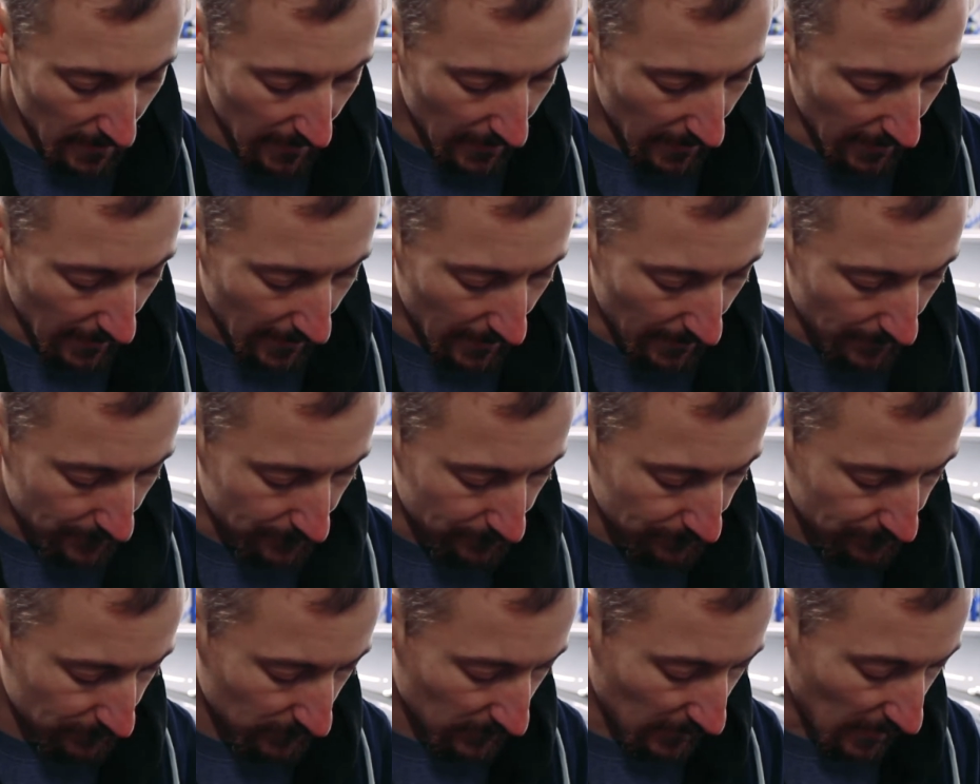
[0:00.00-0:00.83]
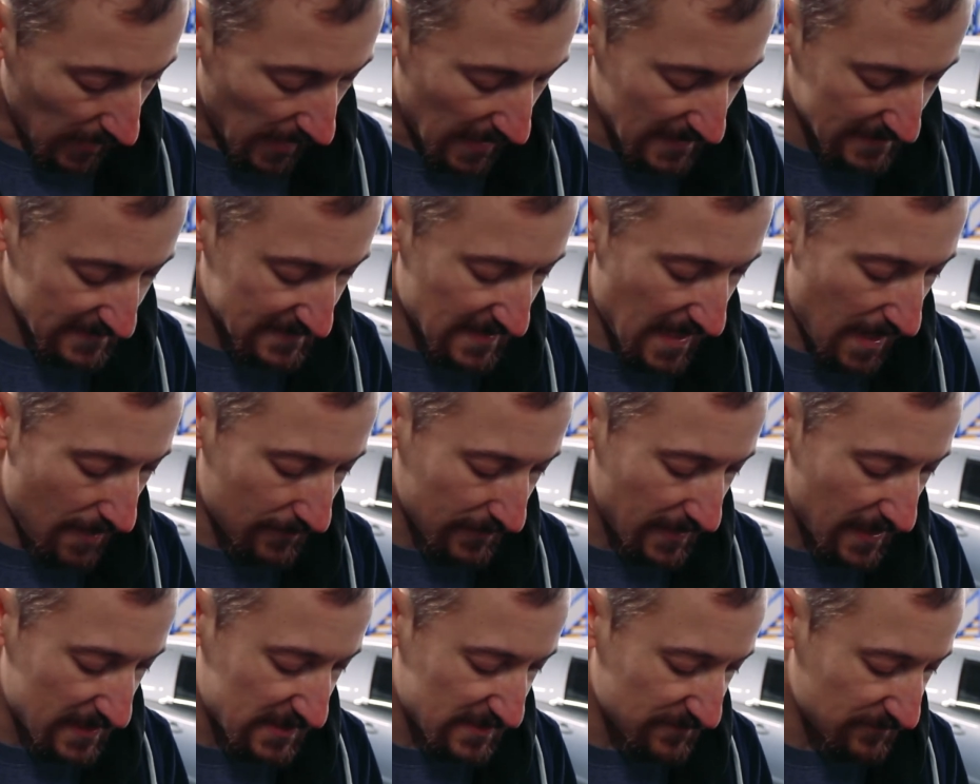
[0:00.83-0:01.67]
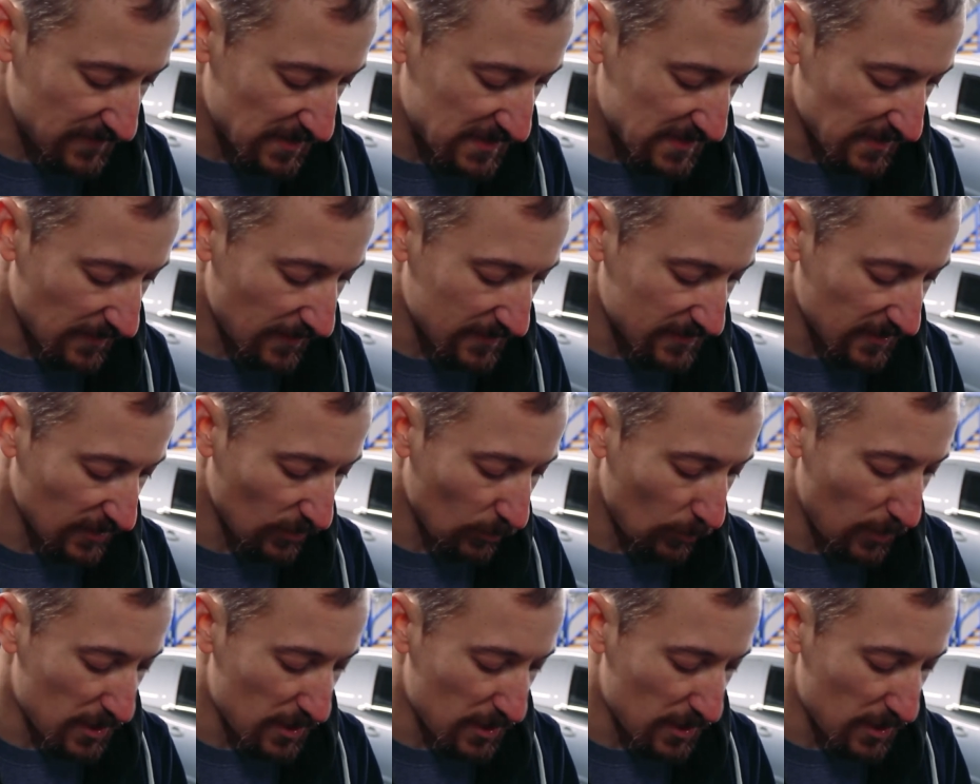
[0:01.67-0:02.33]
um, it's now a case of deciding